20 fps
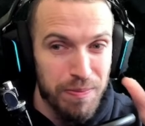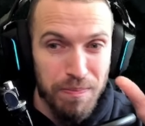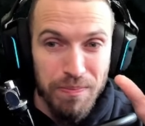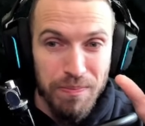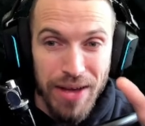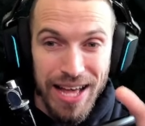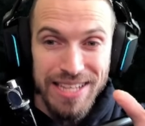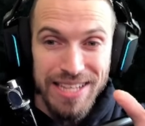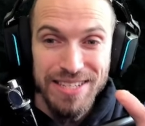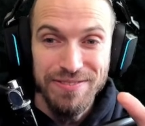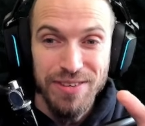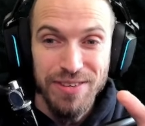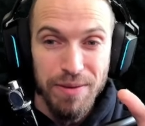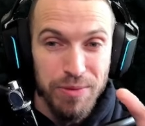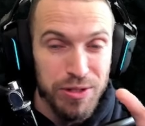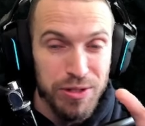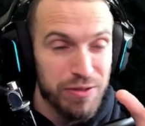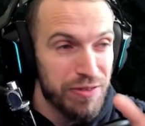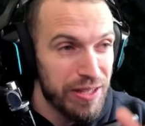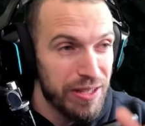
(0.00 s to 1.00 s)
massive
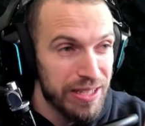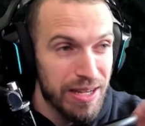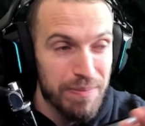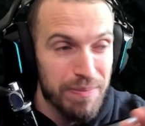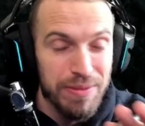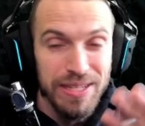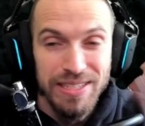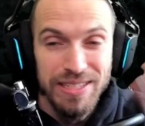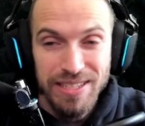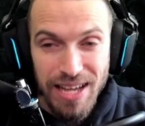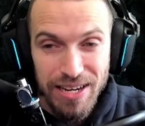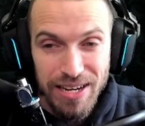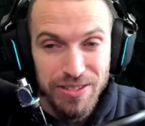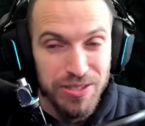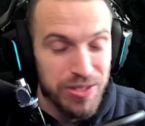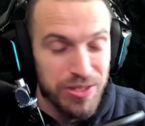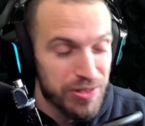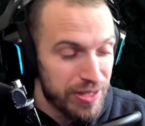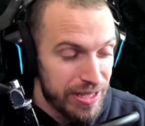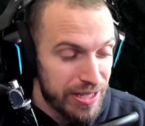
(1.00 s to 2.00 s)
numbers filling up the entire
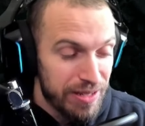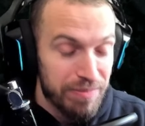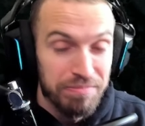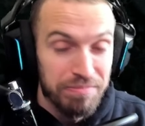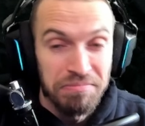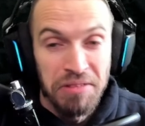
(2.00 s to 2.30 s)
screen.